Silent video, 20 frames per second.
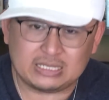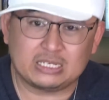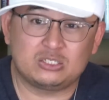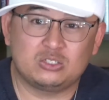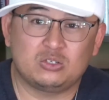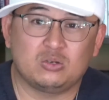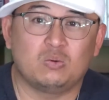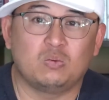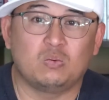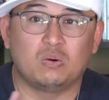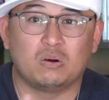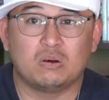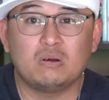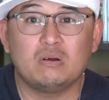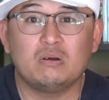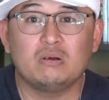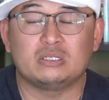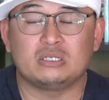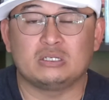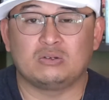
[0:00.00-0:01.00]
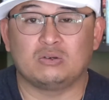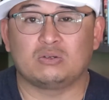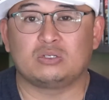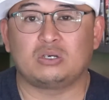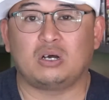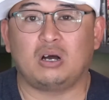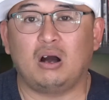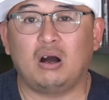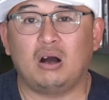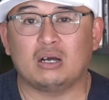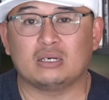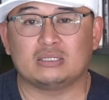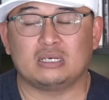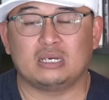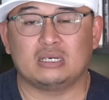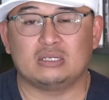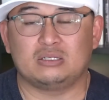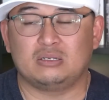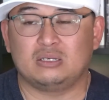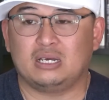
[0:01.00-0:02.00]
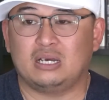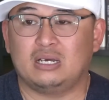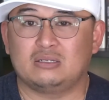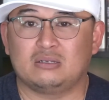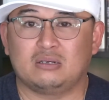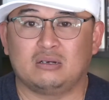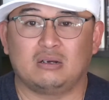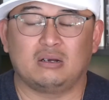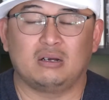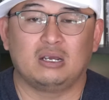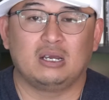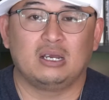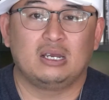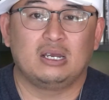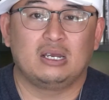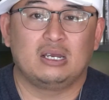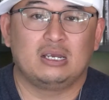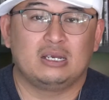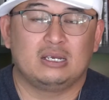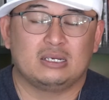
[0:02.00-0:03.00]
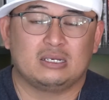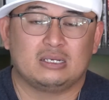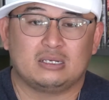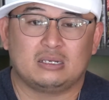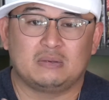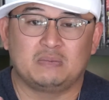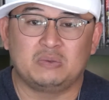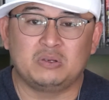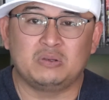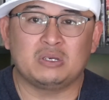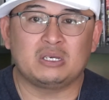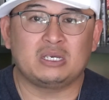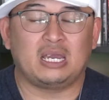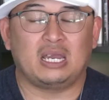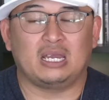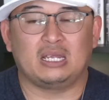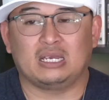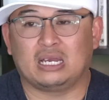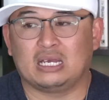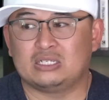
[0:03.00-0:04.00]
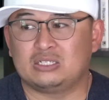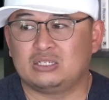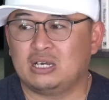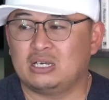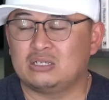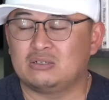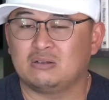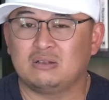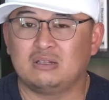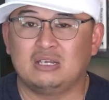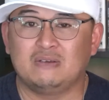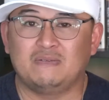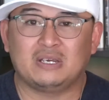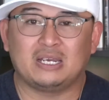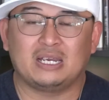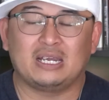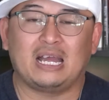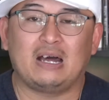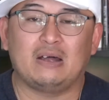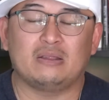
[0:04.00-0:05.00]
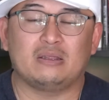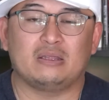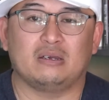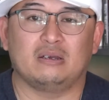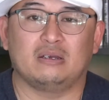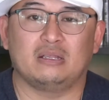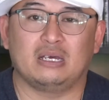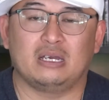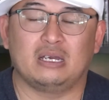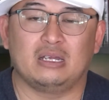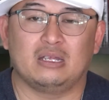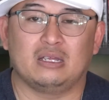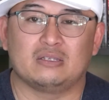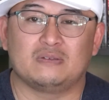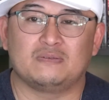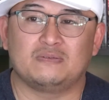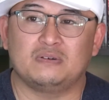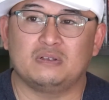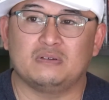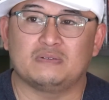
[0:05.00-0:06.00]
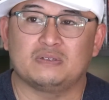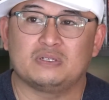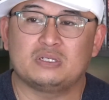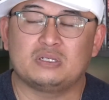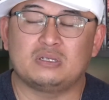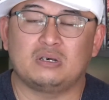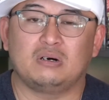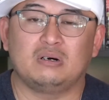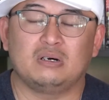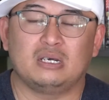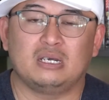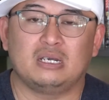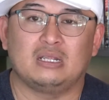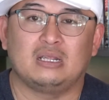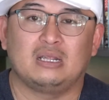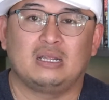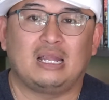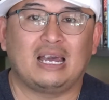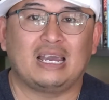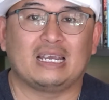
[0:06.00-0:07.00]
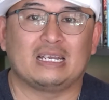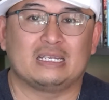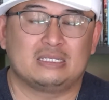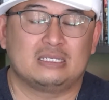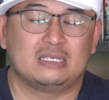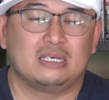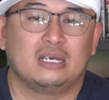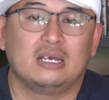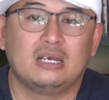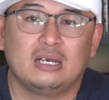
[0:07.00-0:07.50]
that your words and your talks, as you guys are communicating, as you guys are living it out there, that it is full of salt and light,